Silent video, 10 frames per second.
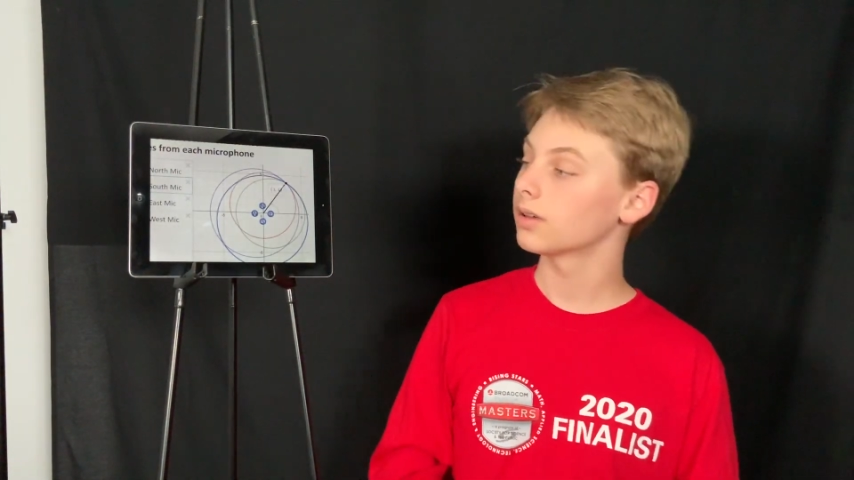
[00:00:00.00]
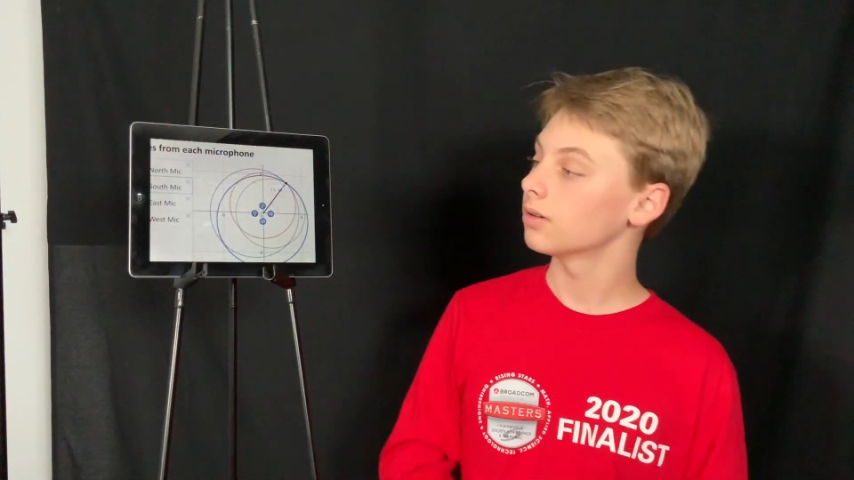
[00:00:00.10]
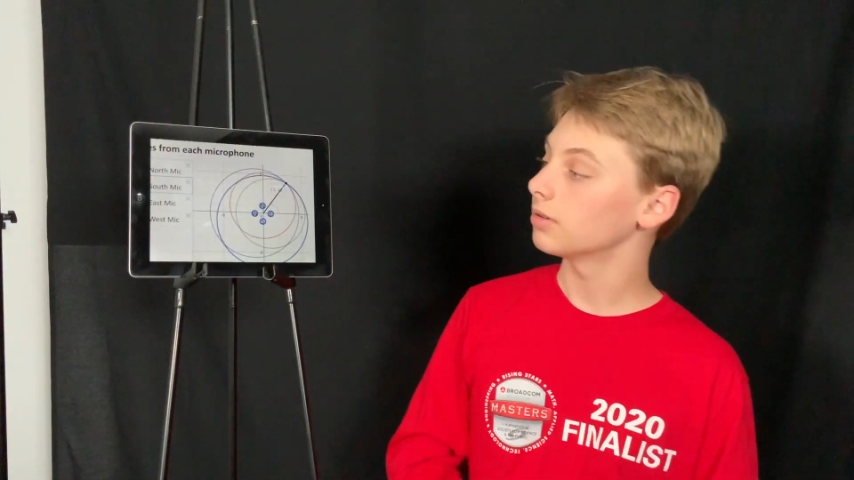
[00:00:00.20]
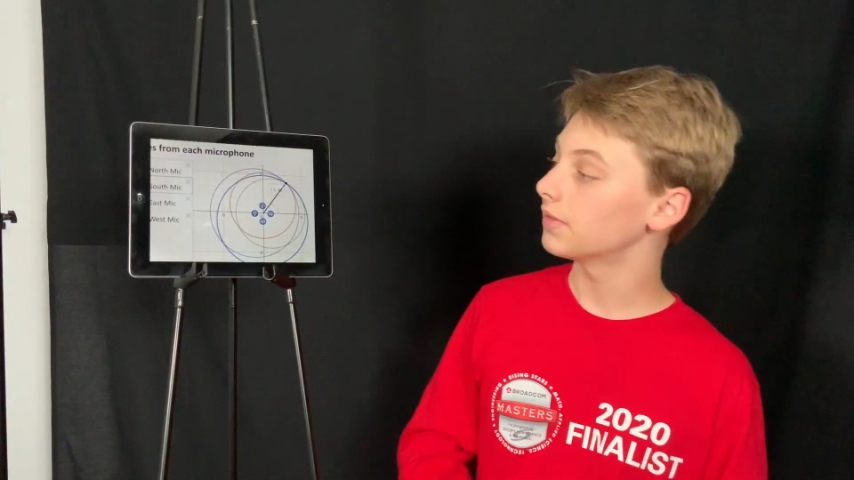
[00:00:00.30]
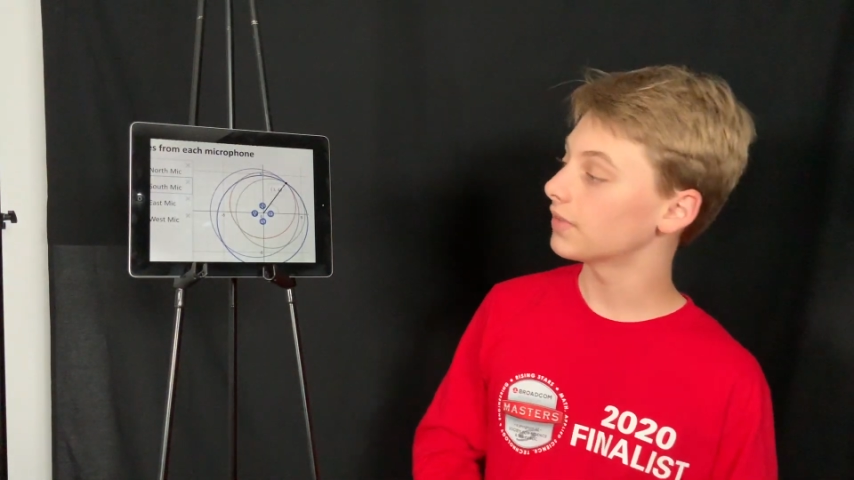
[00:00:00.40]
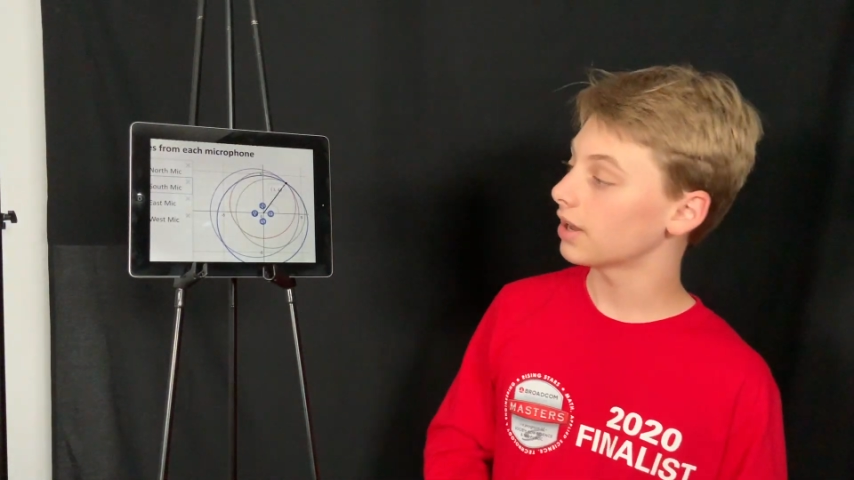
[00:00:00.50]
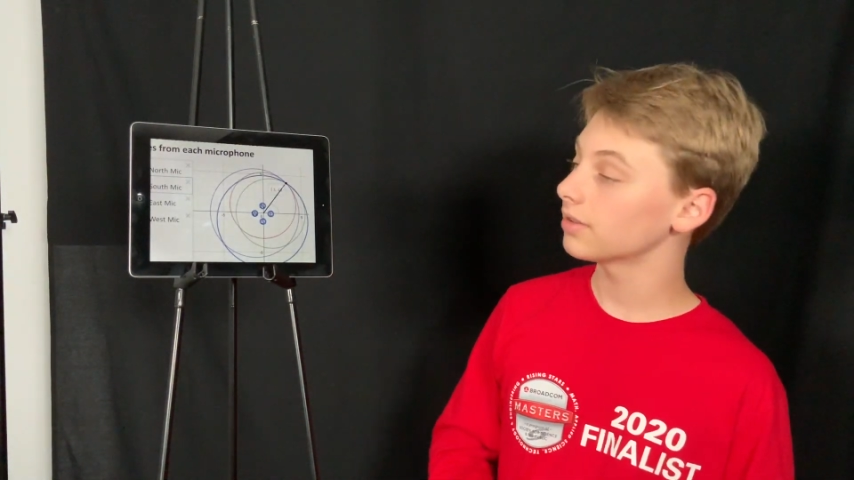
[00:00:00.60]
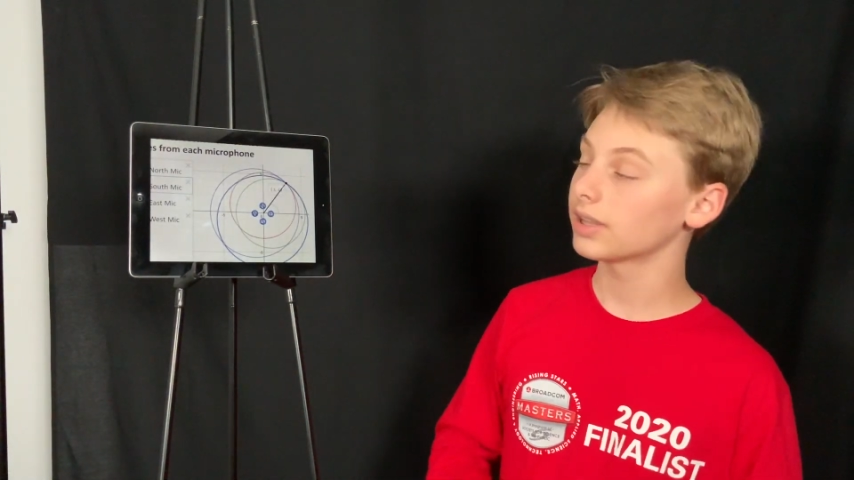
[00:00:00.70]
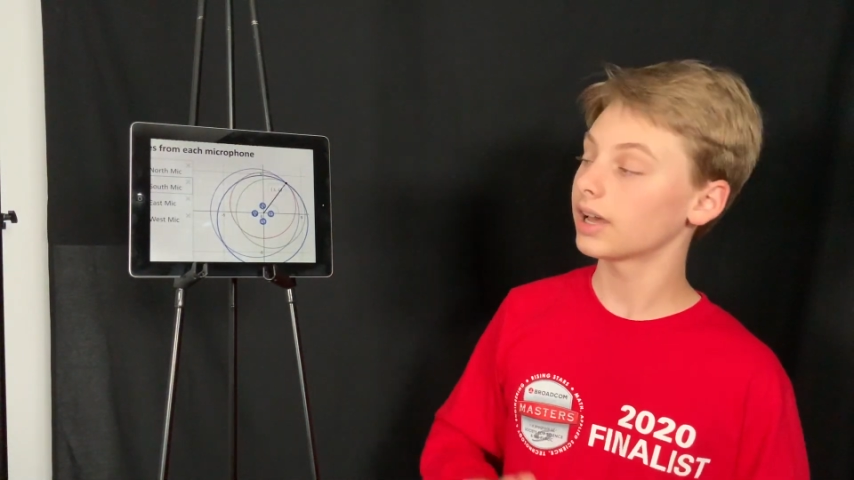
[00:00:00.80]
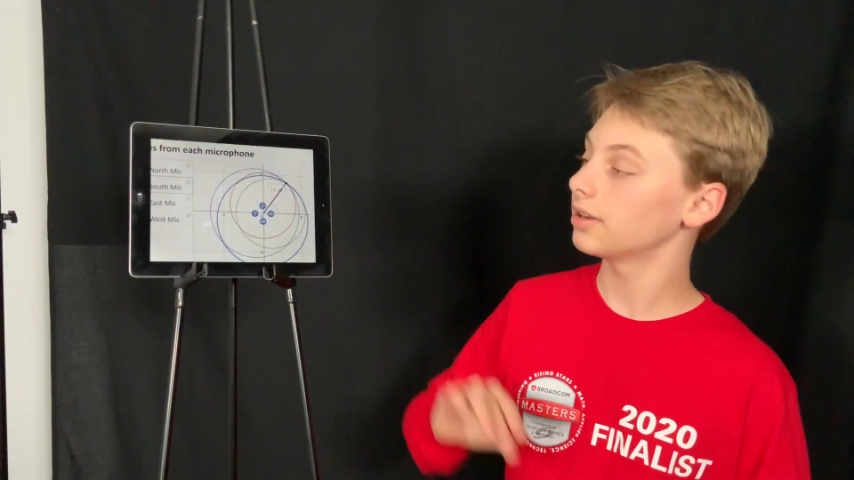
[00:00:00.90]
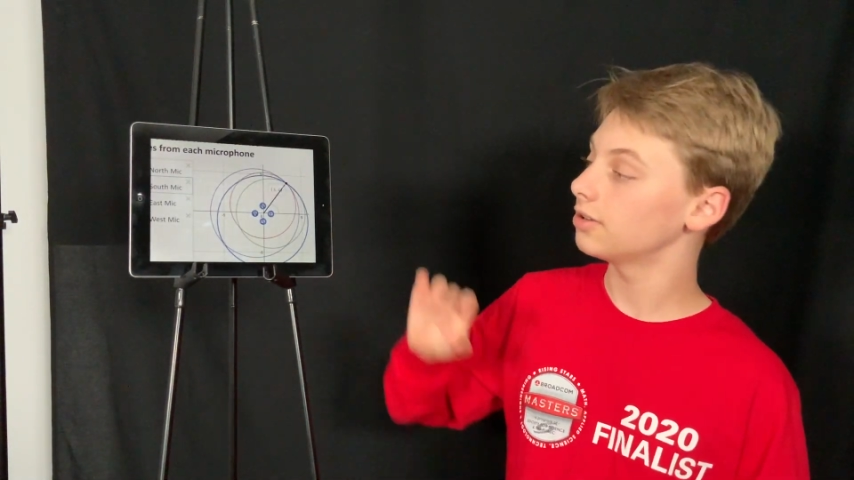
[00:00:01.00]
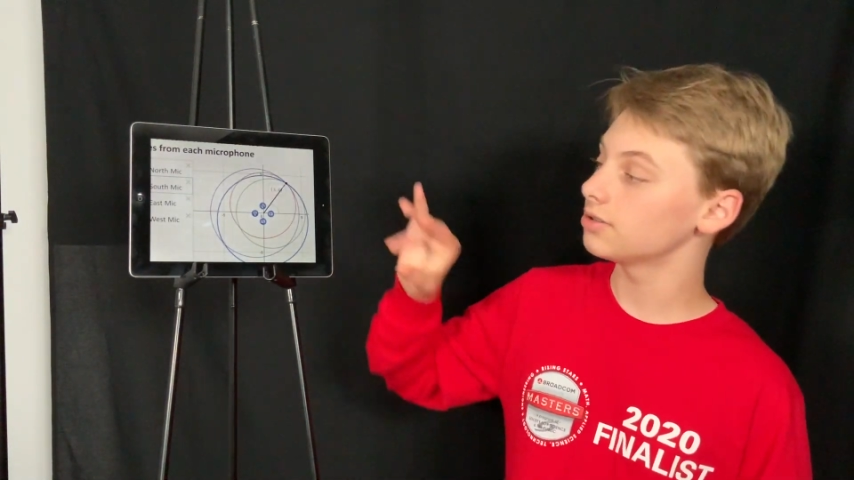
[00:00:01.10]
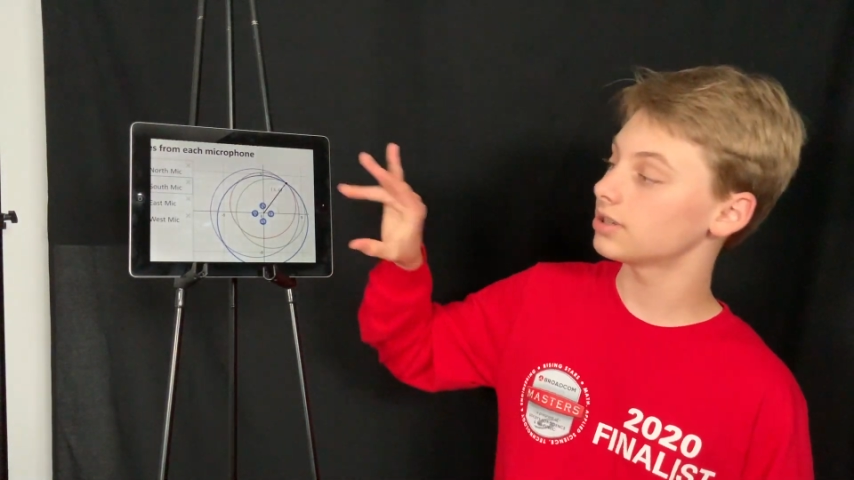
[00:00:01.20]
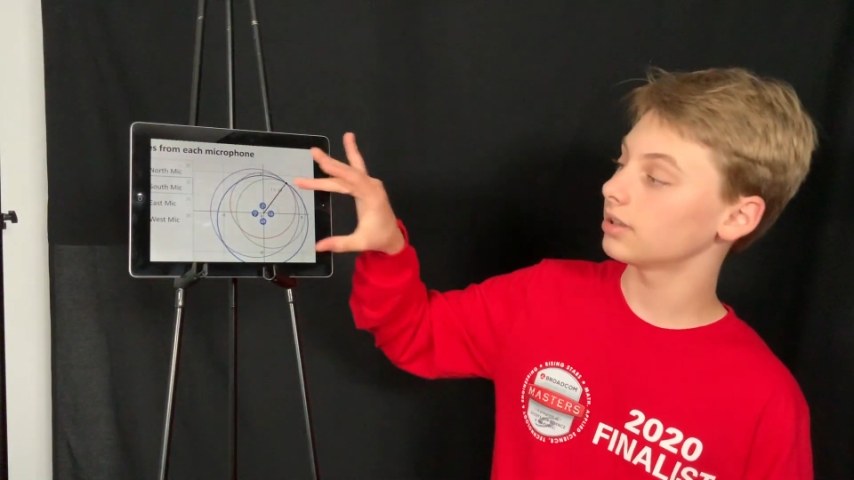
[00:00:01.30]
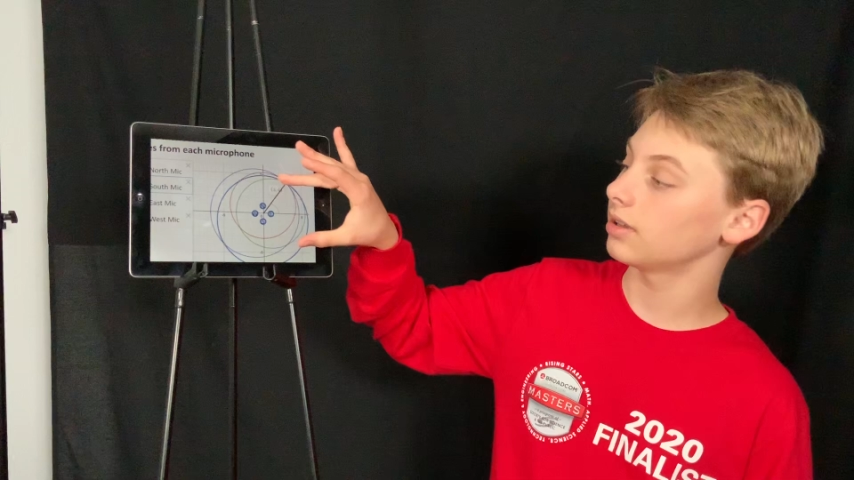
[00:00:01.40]
We found that
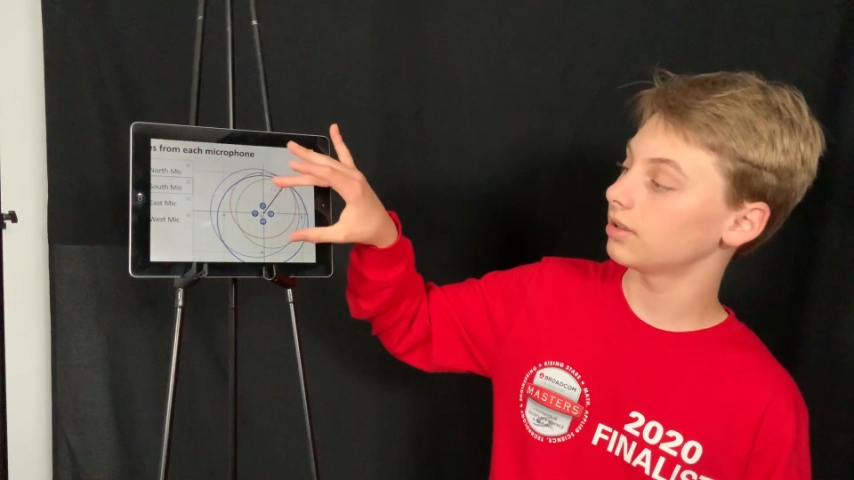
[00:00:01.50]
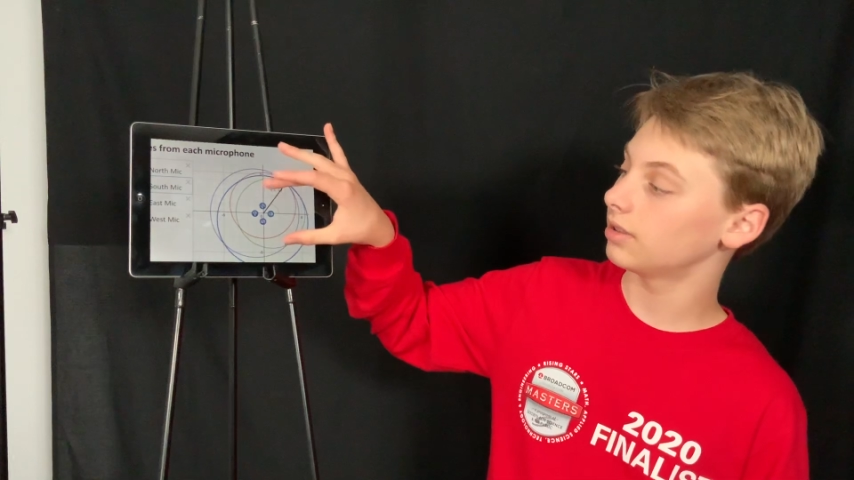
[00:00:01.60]
using